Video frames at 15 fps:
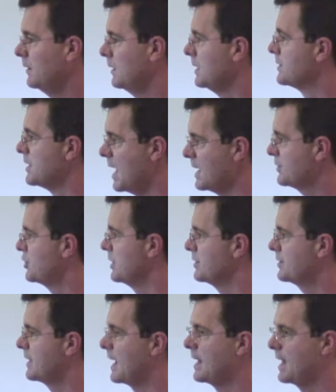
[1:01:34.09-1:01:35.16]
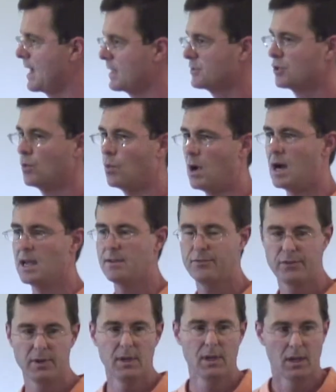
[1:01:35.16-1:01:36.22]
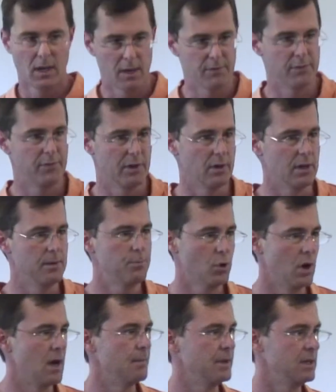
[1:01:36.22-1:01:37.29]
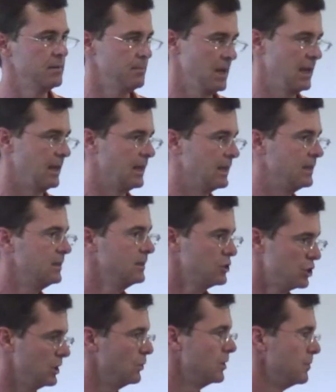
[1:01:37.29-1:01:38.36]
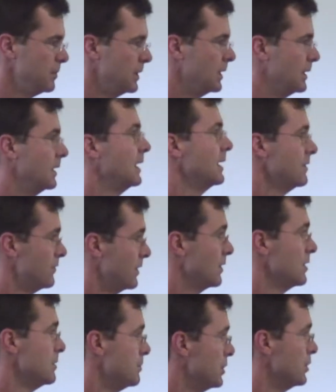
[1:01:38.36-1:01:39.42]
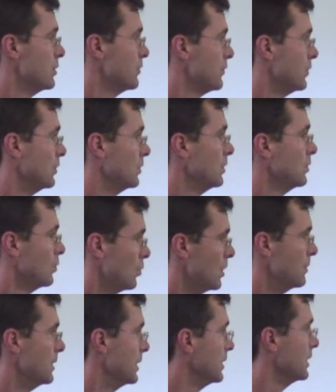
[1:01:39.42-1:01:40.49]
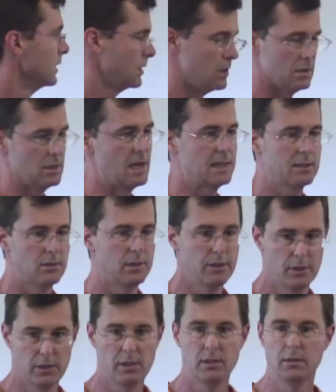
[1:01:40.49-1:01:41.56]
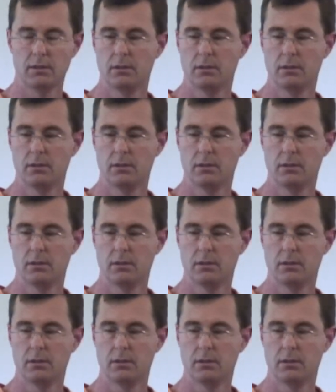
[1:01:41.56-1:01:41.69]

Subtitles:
It's not just that as the wife of a very prominent man, she would have been a very beautiful woman in all likelihood.